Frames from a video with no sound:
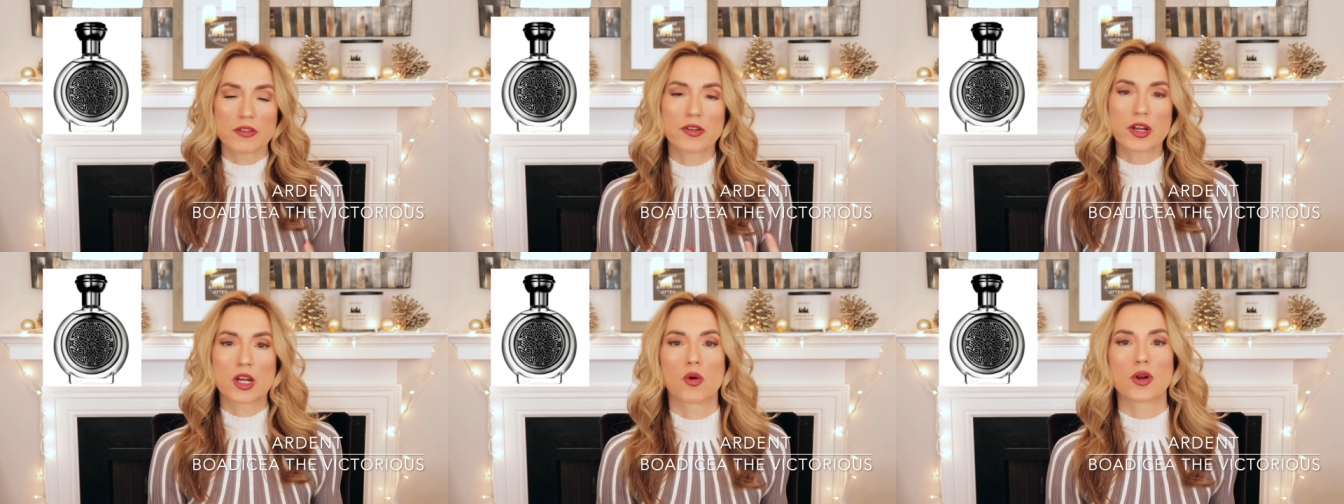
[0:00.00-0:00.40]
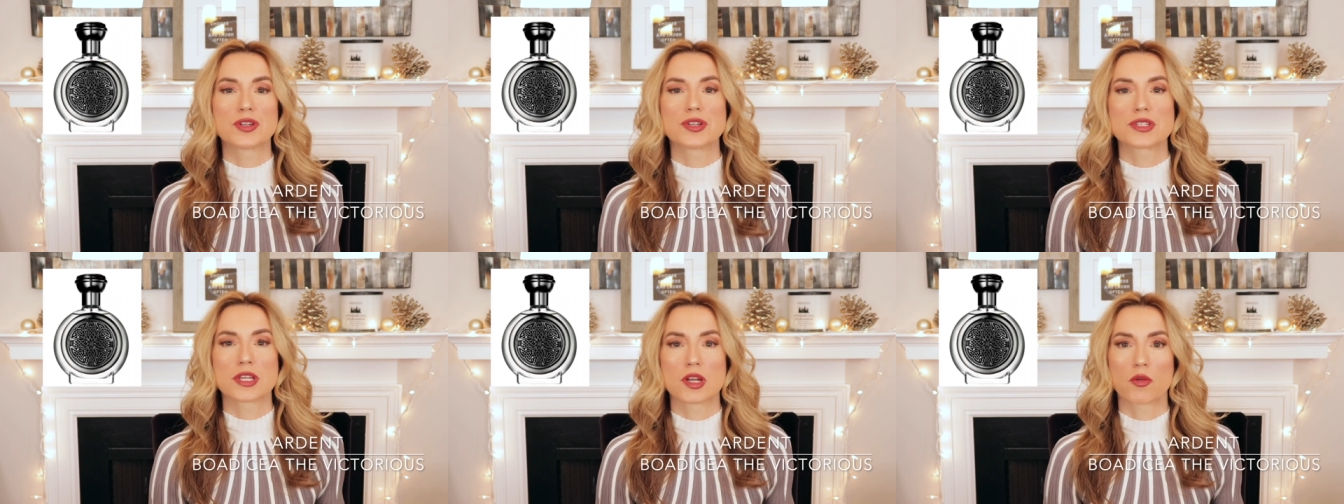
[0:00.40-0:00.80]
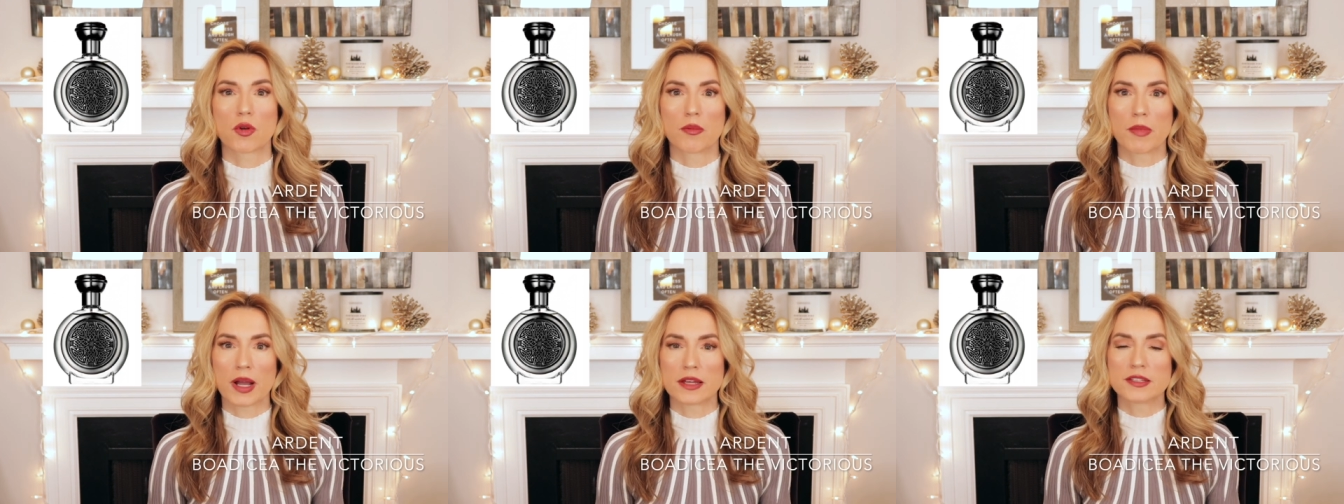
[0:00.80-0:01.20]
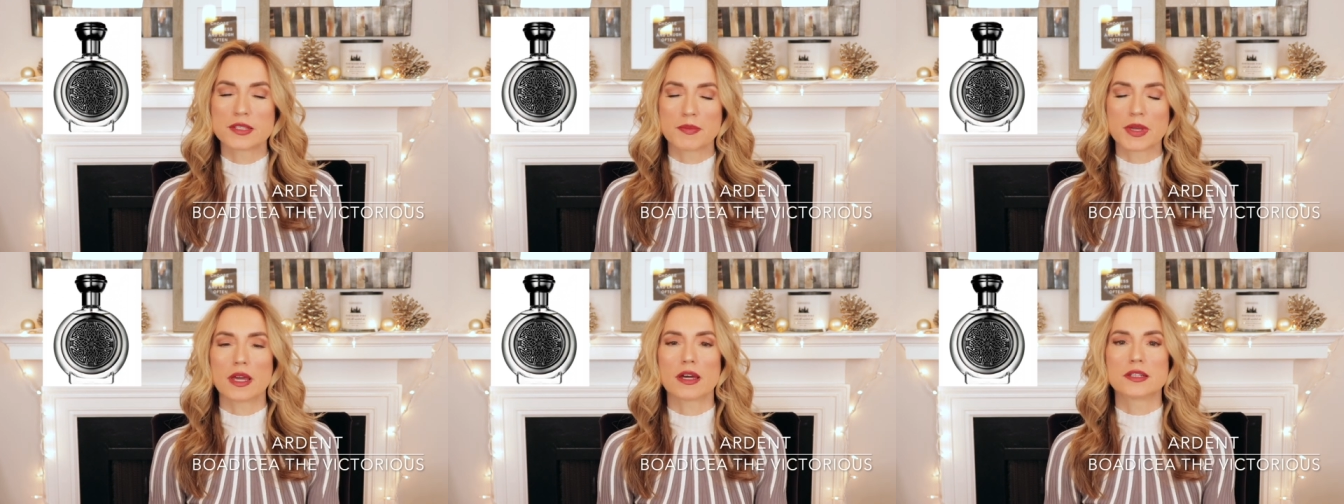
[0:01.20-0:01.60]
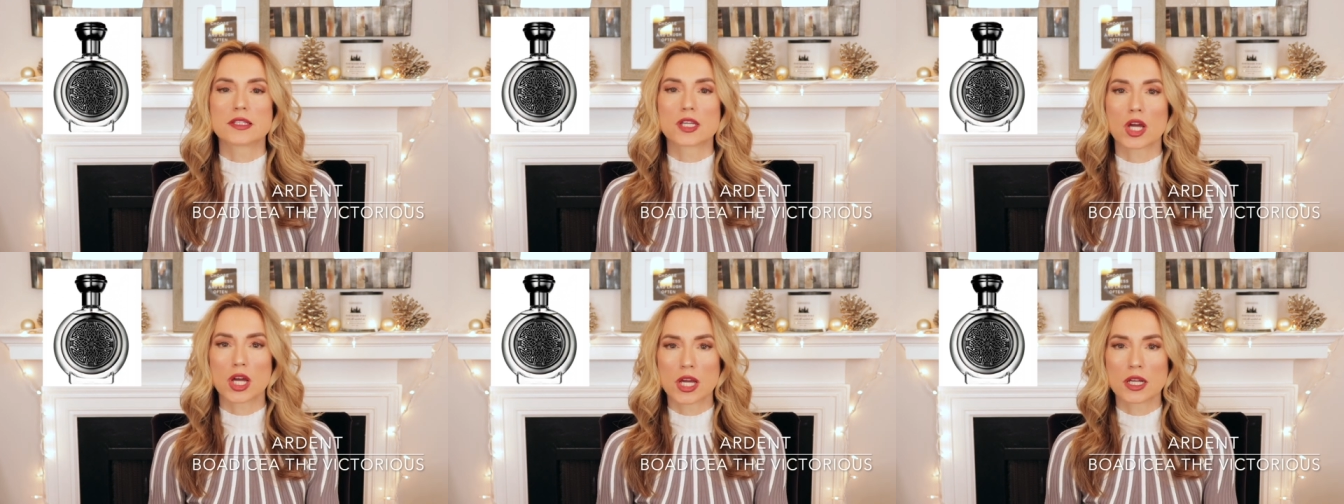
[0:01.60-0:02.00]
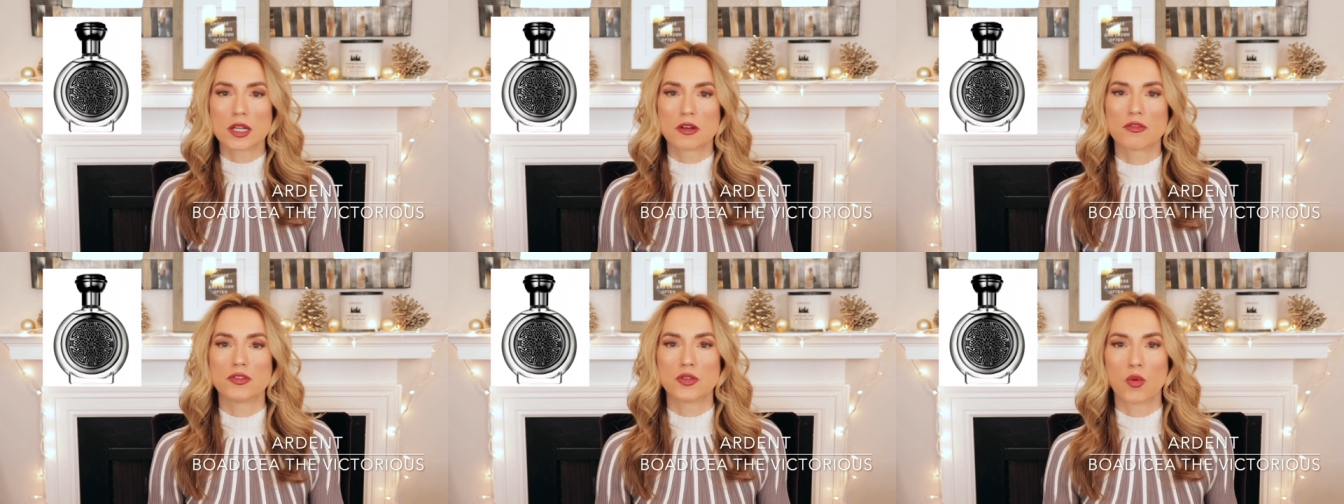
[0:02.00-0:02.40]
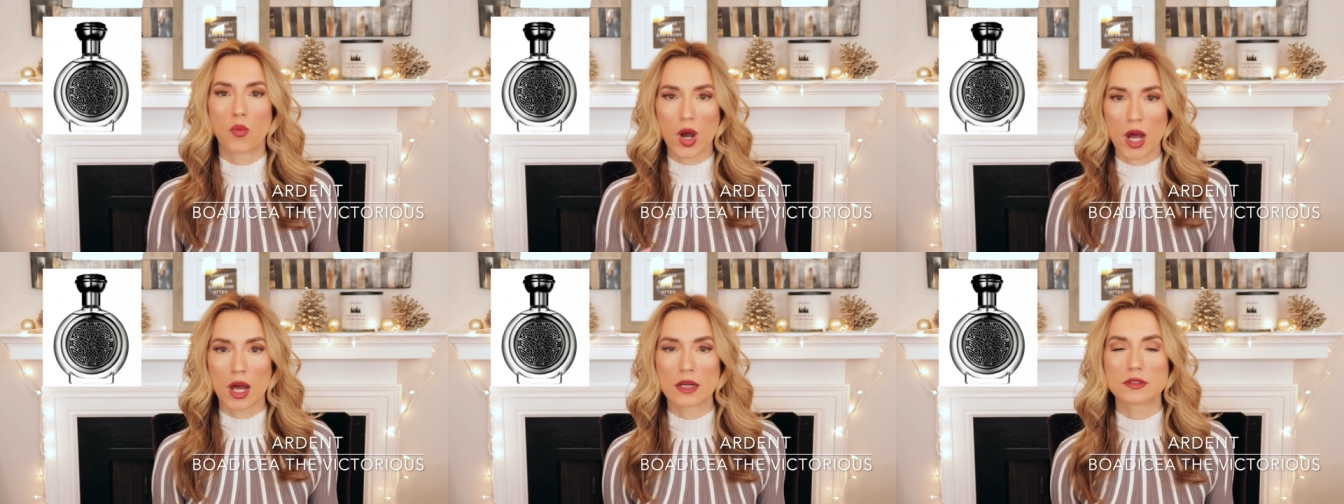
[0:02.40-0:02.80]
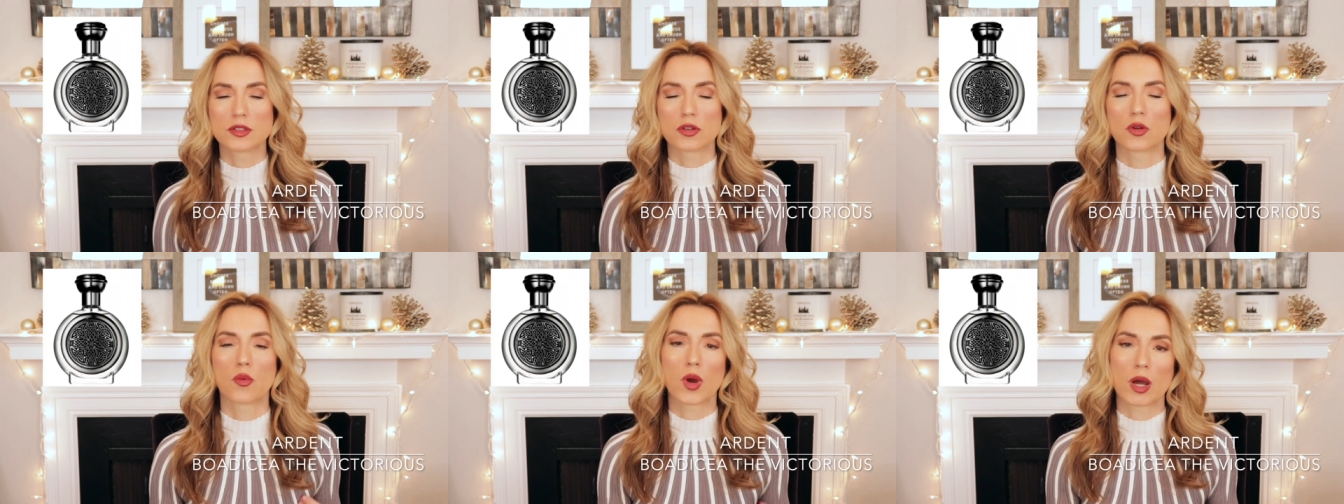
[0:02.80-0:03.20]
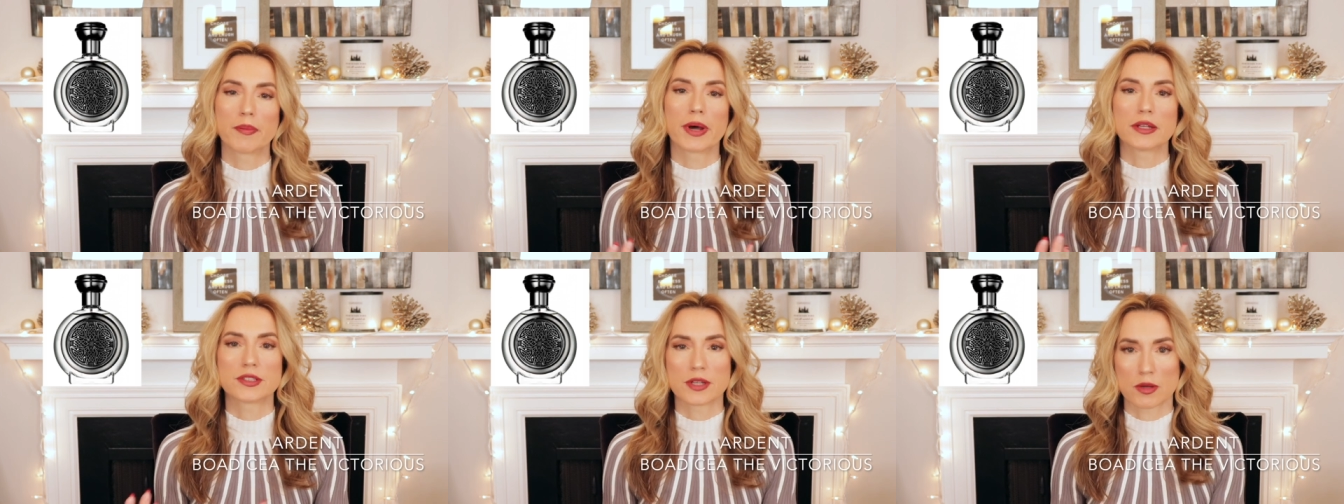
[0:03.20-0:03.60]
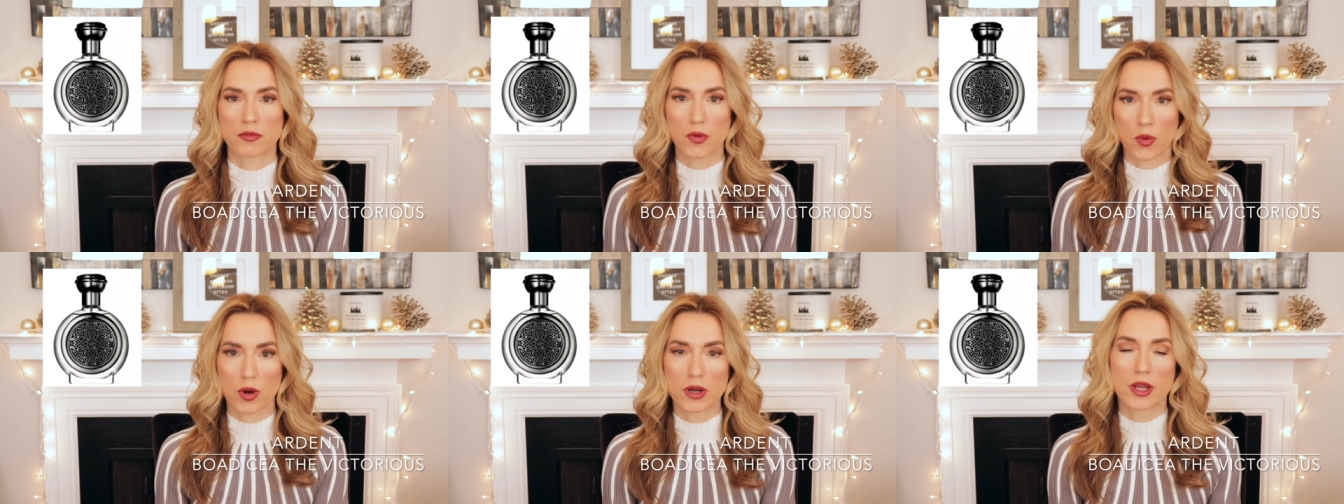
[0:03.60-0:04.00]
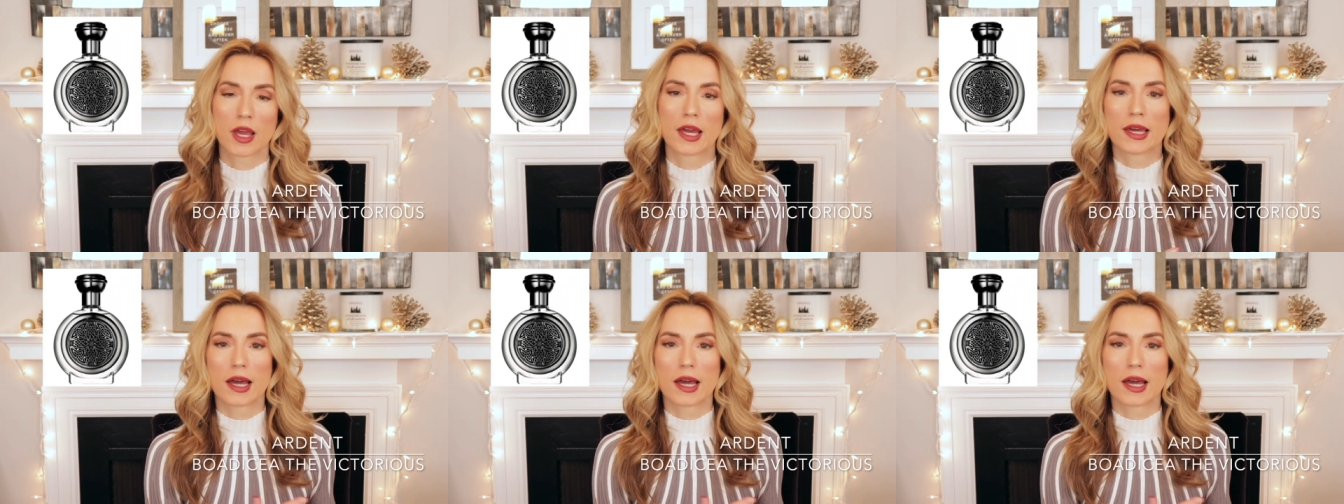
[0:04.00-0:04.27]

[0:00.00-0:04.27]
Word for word: very gorgeous and it reminds me a ton of Noir de Noir by Tom Ford.